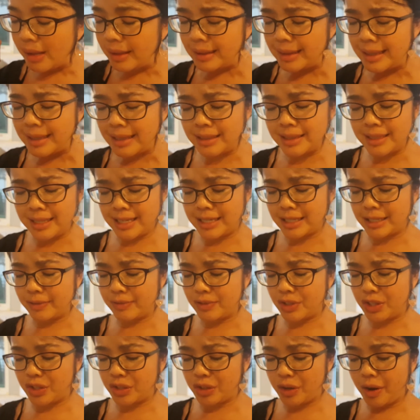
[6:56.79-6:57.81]
little hint
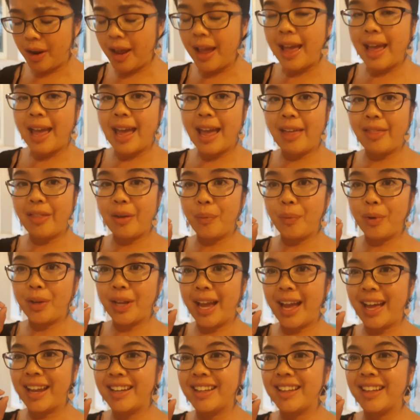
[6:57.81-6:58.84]
of ginger and then when
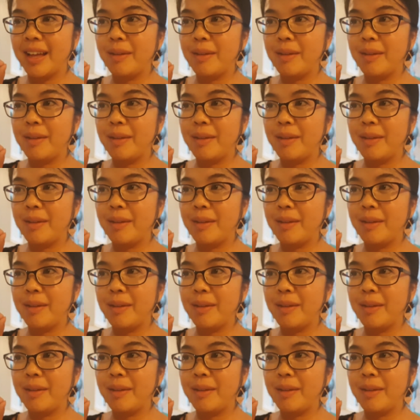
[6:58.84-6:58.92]
you add the